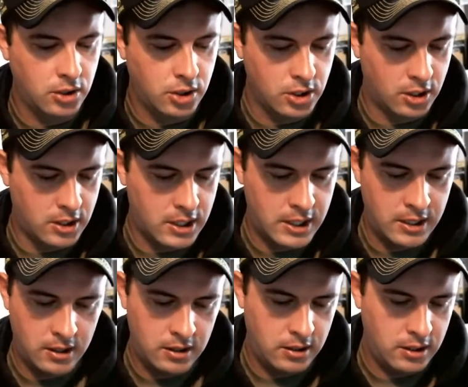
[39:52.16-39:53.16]

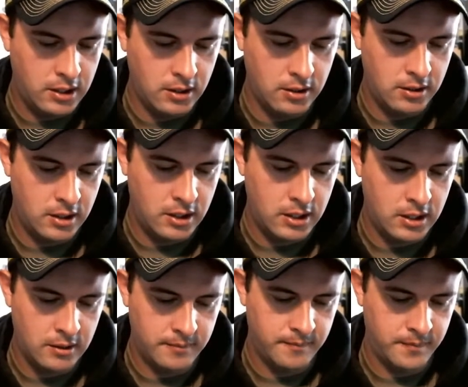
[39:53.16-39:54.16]
gone here and
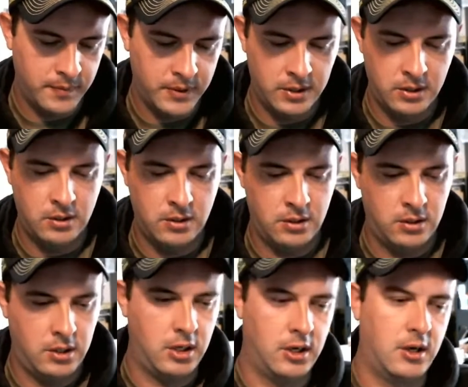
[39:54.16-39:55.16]
there.
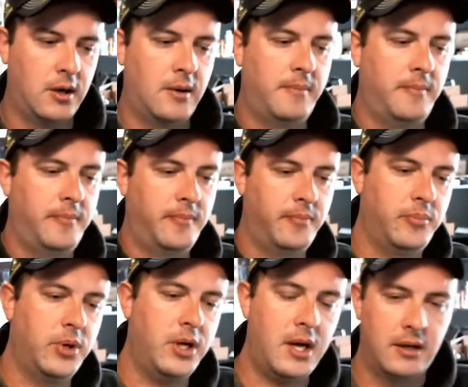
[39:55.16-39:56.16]

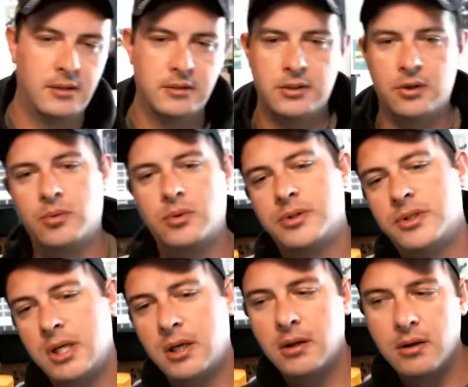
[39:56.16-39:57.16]
But yeah, so we'll
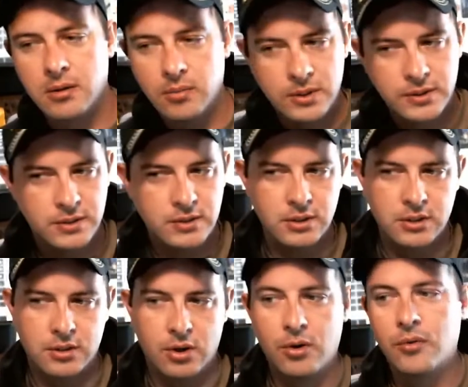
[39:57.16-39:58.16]
see what's
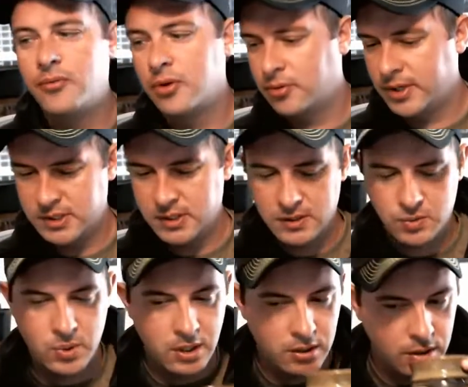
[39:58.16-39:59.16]
to hold for the rest of this
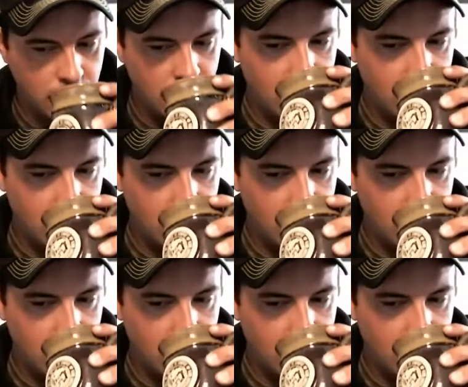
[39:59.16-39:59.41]
week.